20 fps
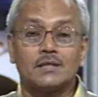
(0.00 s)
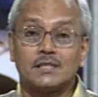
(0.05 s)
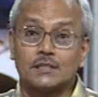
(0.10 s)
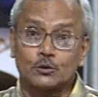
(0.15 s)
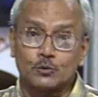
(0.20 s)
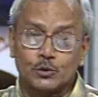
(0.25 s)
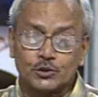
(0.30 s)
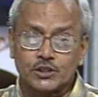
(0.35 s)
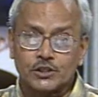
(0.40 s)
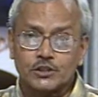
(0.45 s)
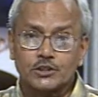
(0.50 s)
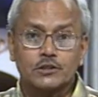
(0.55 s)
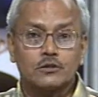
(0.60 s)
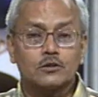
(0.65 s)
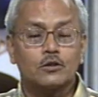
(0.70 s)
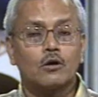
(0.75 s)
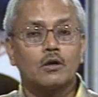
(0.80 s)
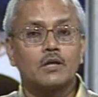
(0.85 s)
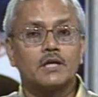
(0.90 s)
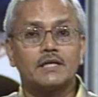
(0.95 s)

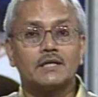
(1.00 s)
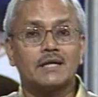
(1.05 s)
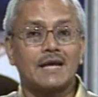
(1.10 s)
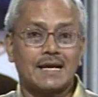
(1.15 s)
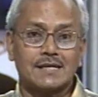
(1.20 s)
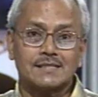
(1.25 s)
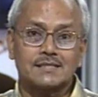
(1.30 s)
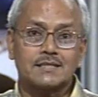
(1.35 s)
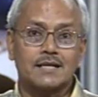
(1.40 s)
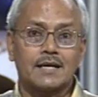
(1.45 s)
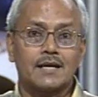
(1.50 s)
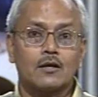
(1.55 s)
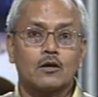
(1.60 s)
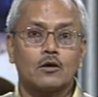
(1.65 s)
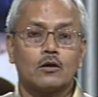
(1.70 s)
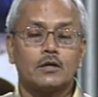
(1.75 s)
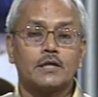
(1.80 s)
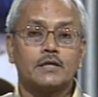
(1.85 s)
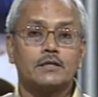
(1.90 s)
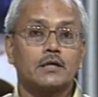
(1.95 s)
disquisition, call it, essay,
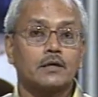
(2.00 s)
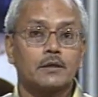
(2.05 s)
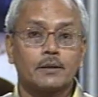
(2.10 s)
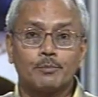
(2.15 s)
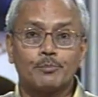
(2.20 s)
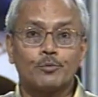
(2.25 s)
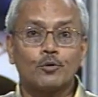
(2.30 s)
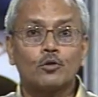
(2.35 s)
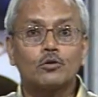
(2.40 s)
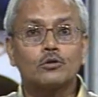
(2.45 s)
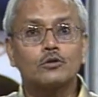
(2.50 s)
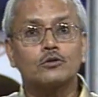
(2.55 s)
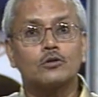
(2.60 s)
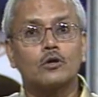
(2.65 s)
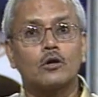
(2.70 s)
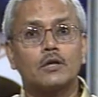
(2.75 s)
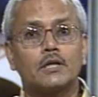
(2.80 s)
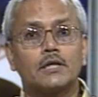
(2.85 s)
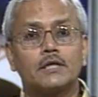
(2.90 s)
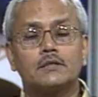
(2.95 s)
call it, a report,
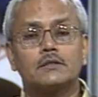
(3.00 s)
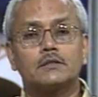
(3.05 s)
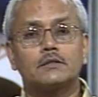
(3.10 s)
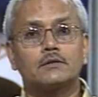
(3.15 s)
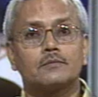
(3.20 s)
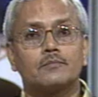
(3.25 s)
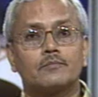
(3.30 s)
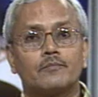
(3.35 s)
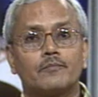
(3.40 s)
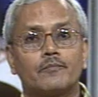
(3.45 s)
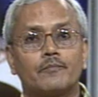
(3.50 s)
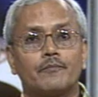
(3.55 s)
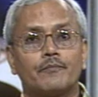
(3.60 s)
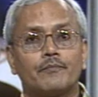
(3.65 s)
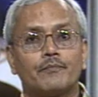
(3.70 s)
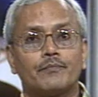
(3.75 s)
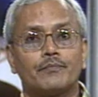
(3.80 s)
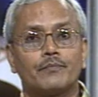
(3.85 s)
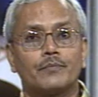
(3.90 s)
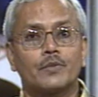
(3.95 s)
call it,
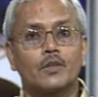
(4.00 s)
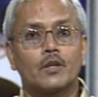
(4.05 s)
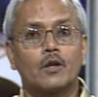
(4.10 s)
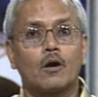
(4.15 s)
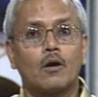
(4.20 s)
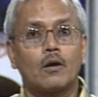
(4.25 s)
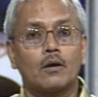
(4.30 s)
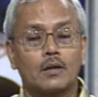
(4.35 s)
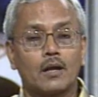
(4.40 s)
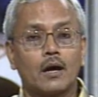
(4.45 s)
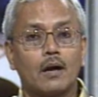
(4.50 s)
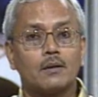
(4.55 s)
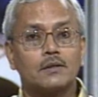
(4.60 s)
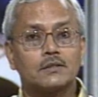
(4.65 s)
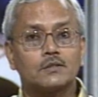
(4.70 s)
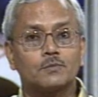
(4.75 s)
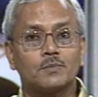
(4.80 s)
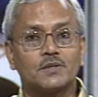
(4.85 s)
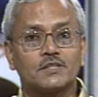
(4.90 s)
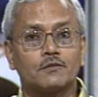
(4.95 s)
on
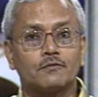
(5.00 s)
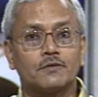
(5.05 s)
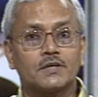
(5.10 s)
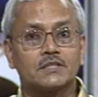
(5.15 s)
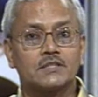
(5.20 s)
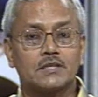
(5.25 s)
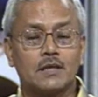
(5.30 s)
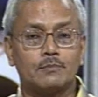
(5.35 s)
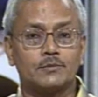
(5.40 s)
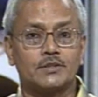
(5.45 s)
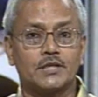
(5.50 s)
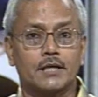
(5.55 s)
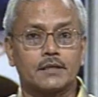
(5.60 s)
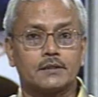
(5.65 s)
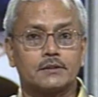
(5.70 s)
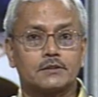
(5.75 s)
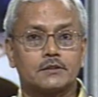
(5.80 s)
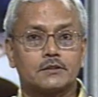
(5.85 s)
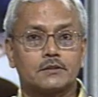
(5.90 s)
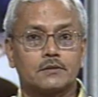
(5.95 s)
a specific
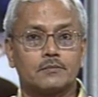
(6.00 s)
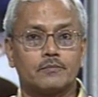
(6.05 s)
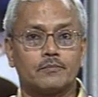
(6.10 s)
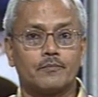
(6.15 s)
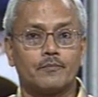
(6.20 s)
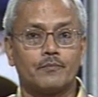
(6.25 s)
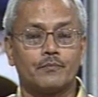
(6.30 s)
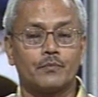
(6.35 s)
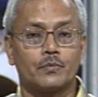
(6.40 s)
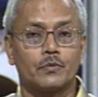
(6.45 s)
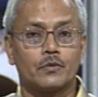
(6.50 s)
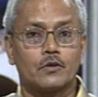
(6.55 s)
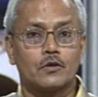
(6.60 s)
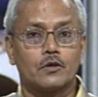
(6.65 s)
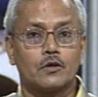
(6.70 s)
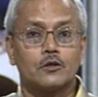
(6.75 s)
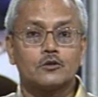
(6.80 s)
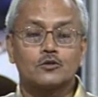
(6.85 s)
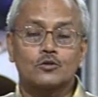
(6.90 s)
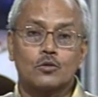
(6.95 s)
subject.
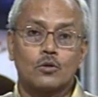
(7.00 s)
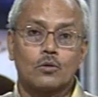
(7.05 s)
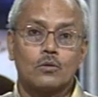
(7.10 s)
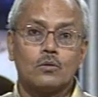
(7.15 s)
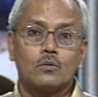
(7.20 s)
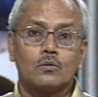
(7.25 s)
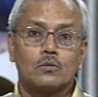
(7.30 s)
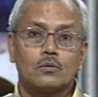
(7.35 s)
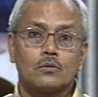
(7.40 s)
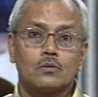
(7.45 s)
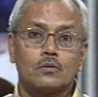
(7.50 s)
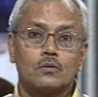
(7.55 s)
So,